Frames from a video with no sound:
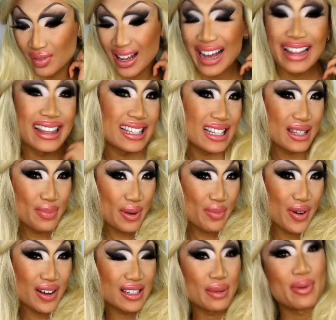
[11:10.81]
And this has been
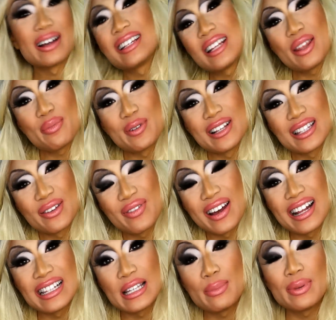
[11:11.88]
Marks of Hunter, the Prince of Vanity.